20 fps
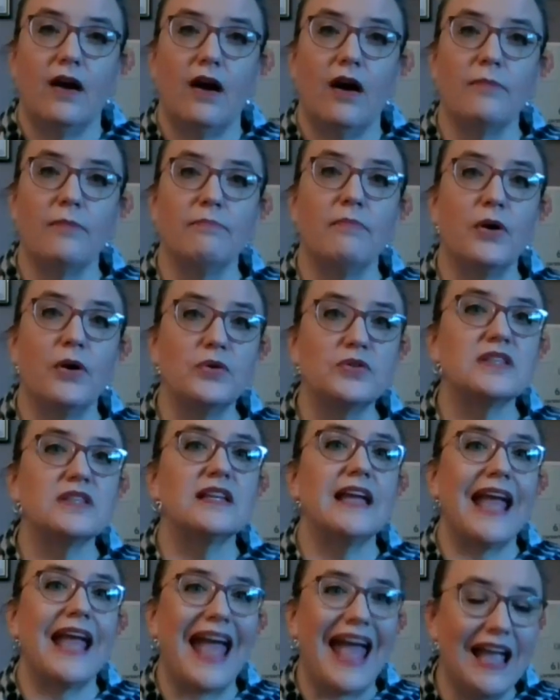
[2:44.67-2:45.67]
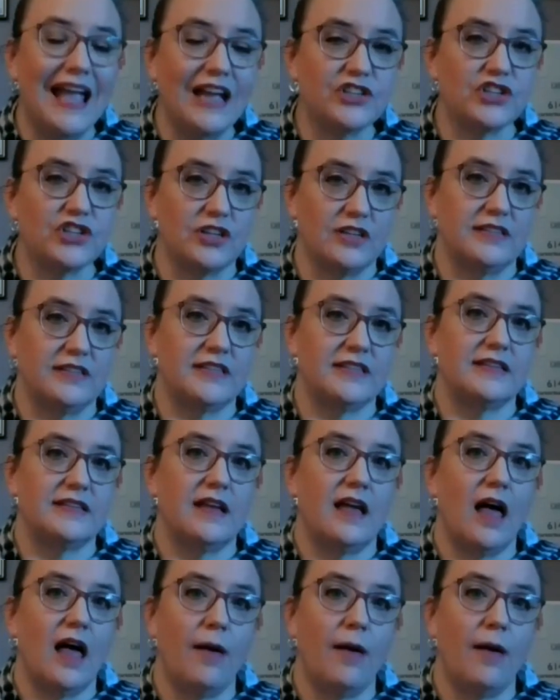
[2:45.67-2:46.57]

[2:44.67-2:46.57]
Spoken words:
are mostly anxious